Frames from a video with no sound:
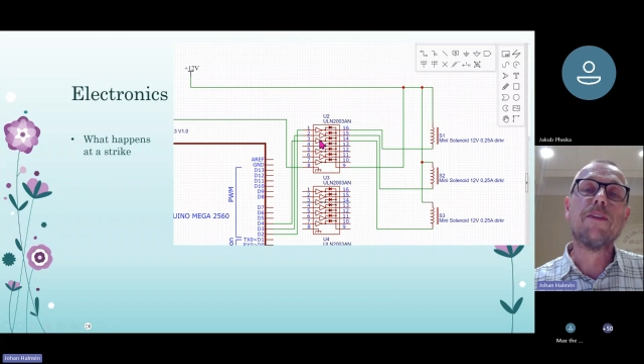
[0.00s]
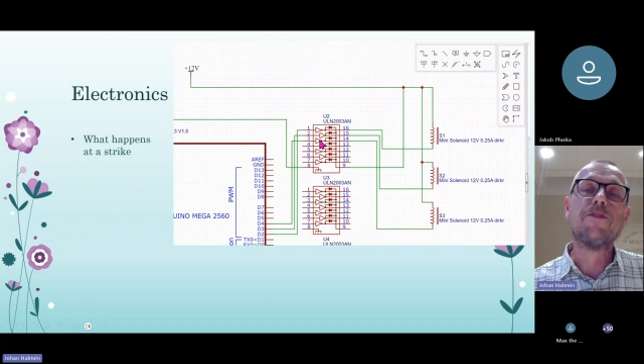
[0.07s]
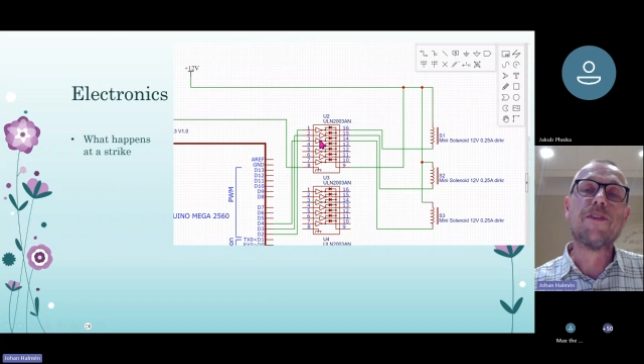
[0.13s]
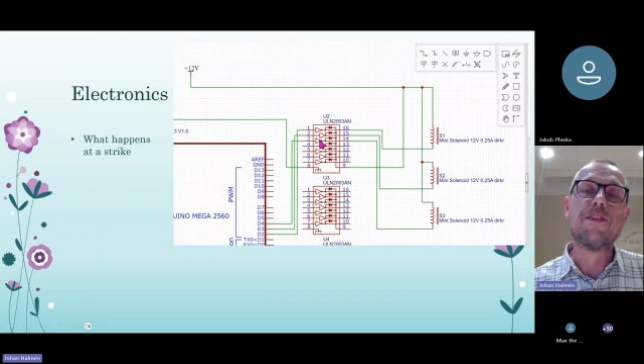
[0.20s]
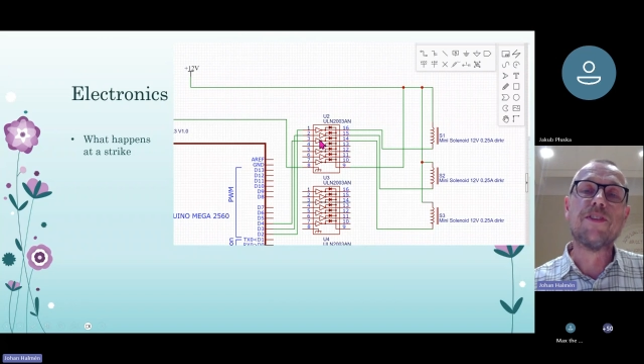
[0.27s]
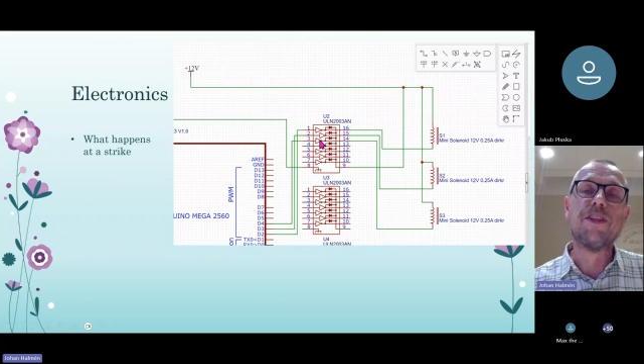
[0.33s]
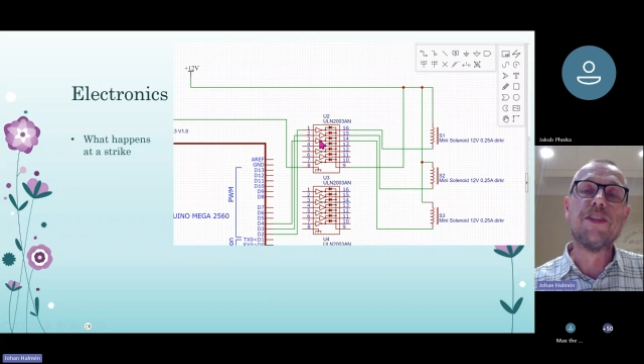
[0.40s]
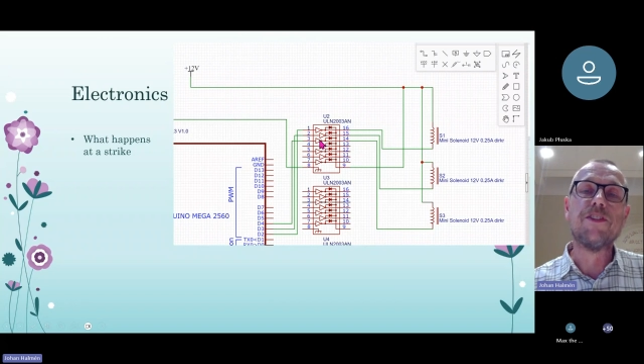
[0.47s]

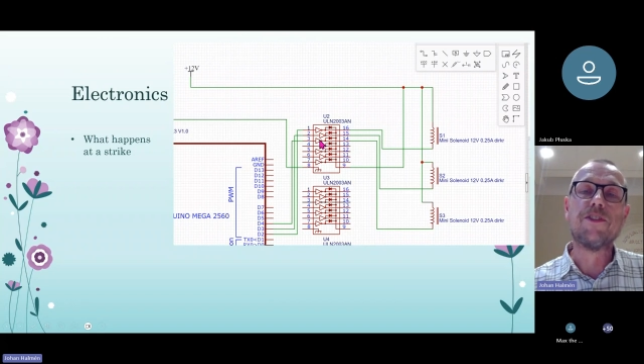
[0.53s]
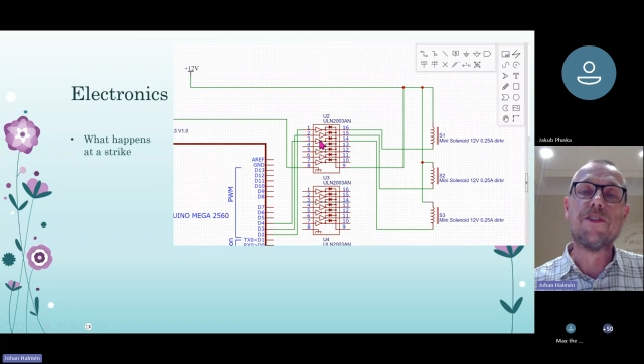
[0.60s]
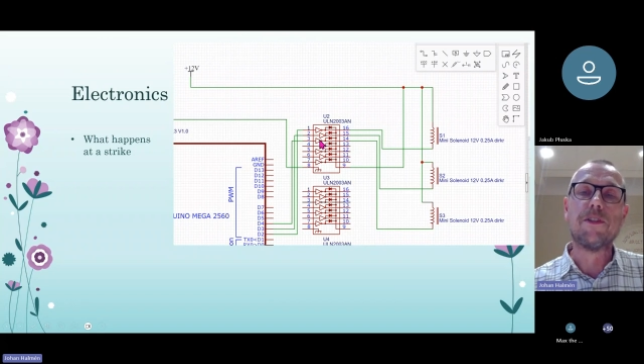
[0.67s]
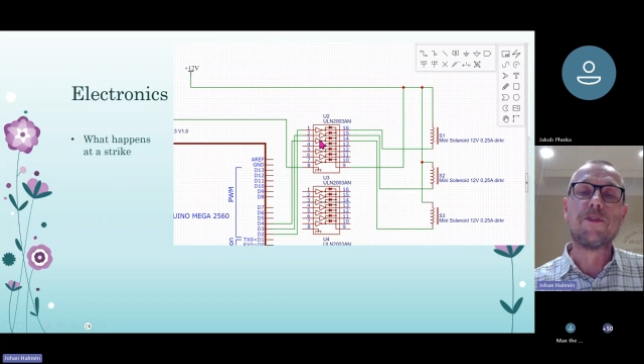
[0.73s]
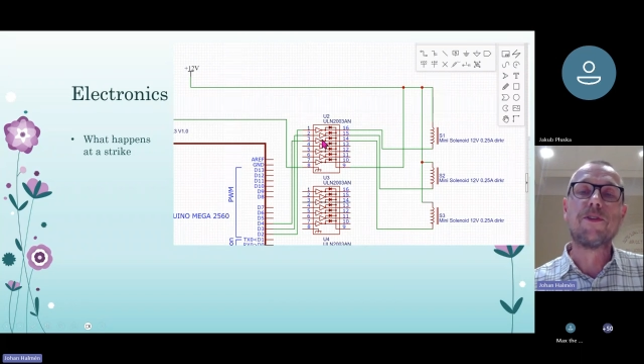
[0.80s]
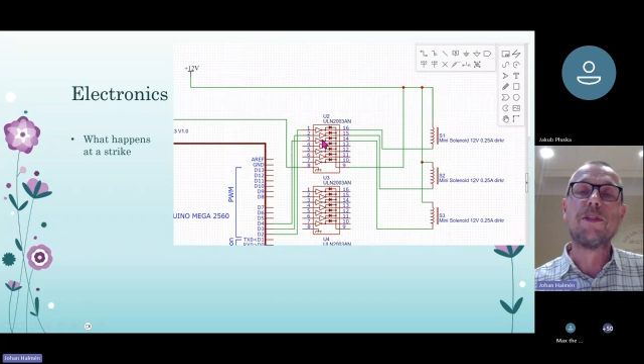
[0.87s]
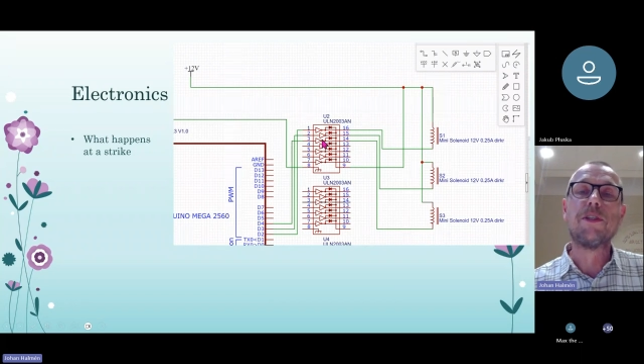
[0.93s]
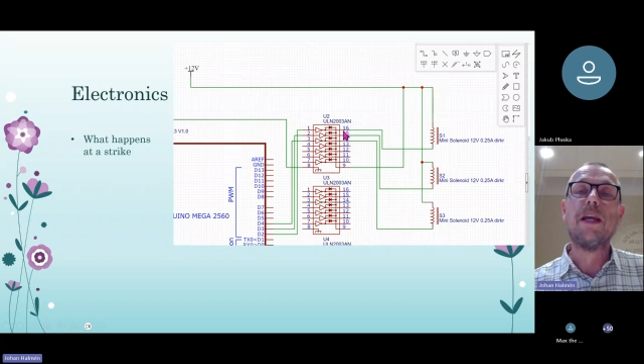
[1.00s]

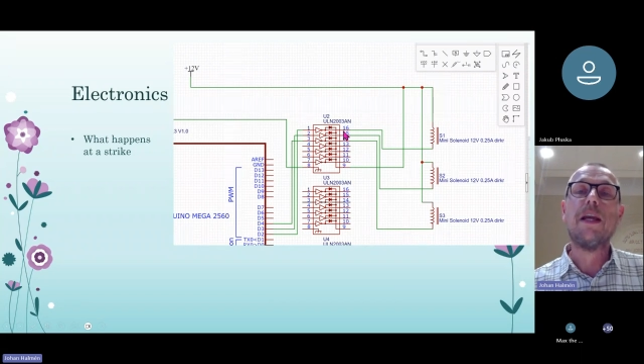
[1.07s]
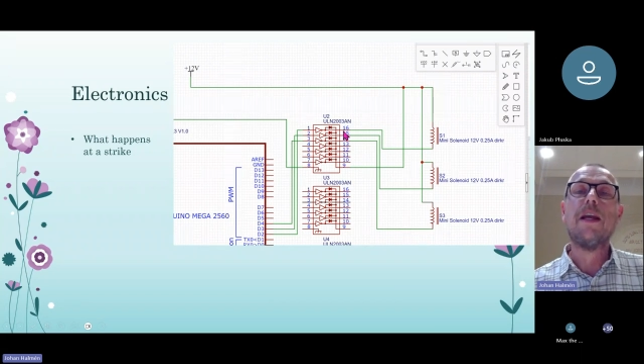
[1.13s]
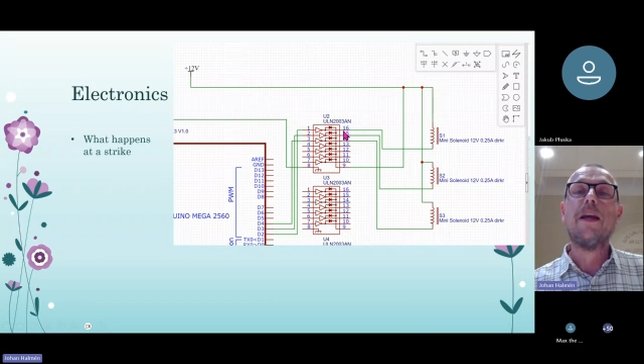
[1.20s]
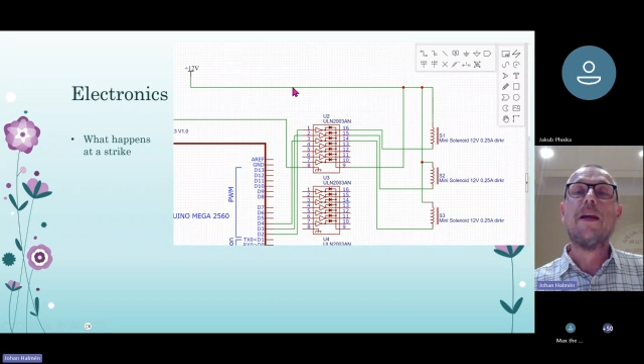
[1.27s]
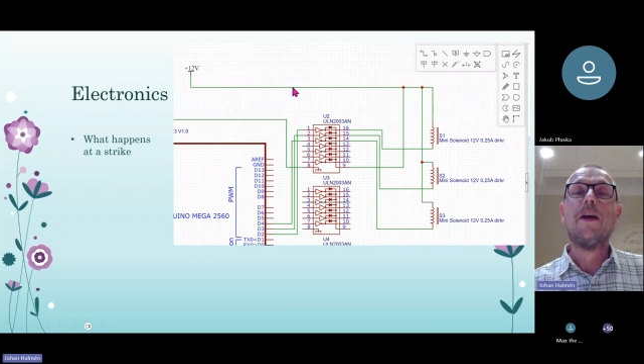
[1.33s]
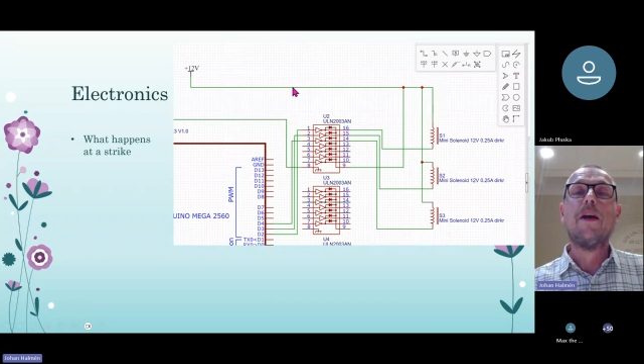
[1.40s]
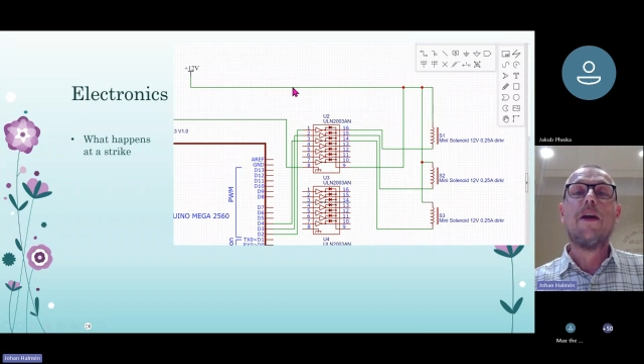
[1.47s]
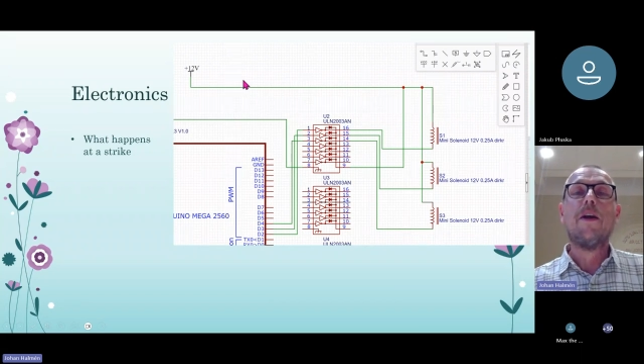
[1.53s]
transistors,
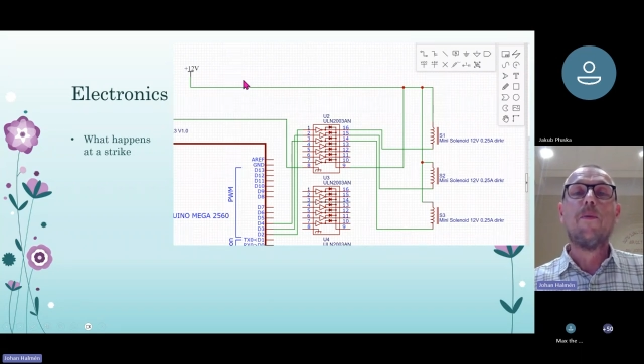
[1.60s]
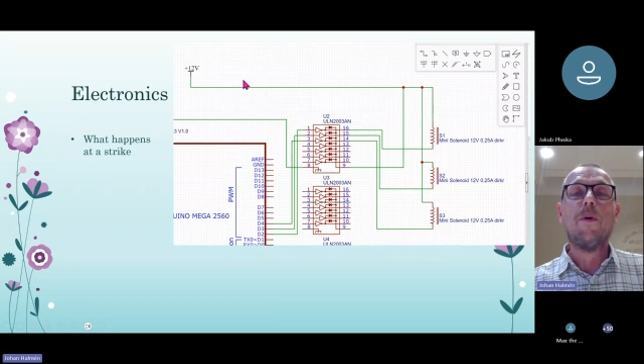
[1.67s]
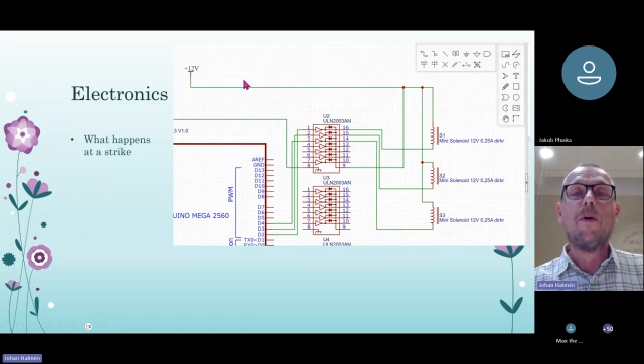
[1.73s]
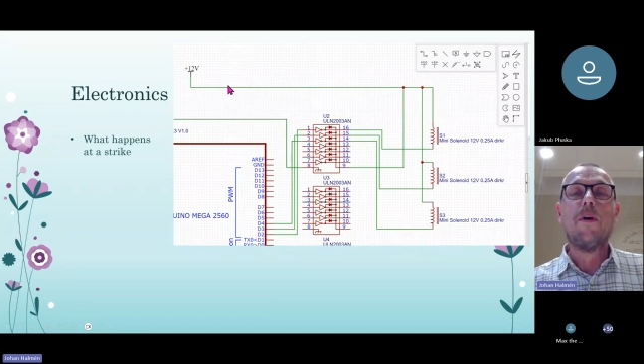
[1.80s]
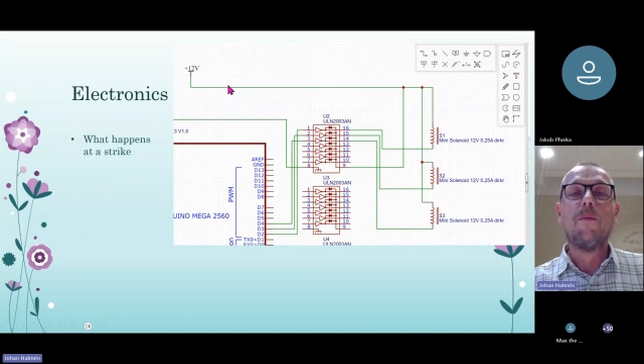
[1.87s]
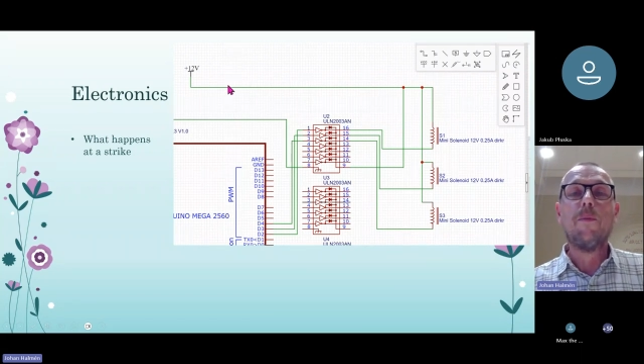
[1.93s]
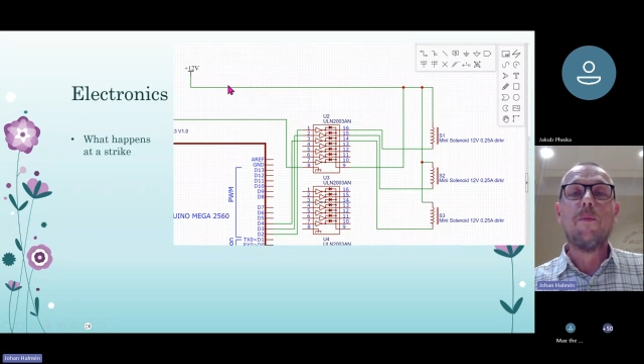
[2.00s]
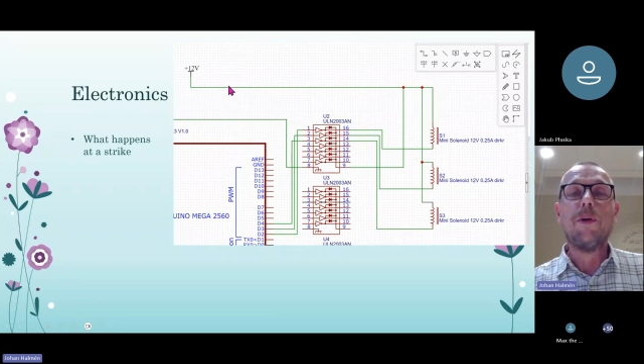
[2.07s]

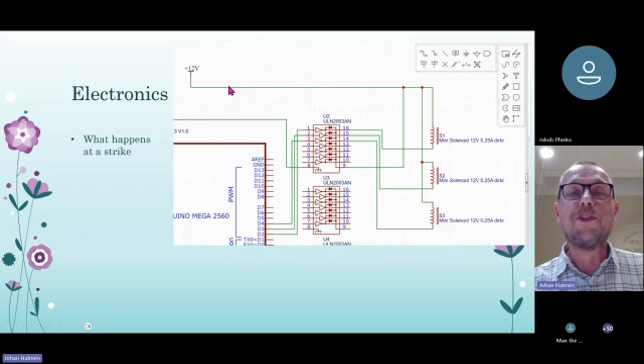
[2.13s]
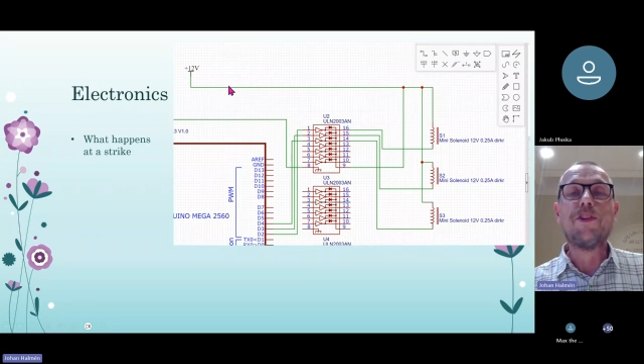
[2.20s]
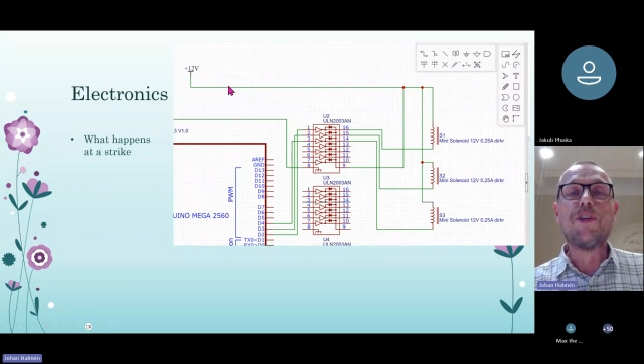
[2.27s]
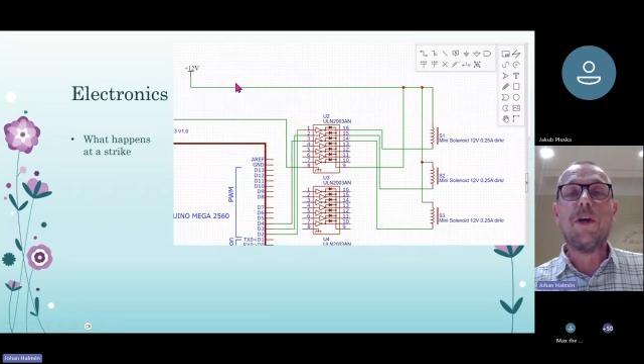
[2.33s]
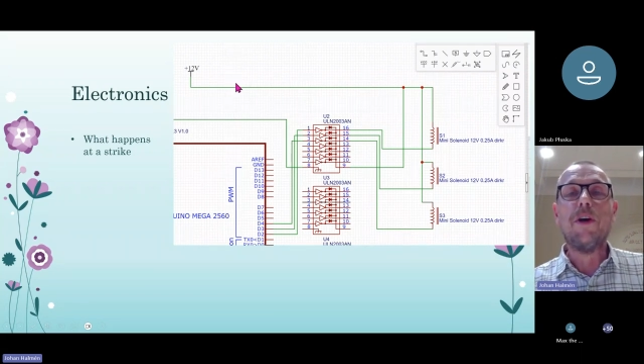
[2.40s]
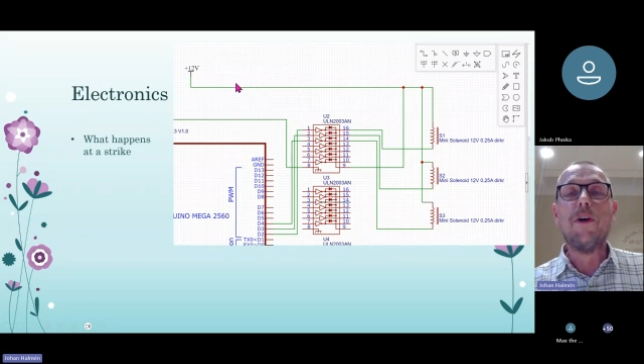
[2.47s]
which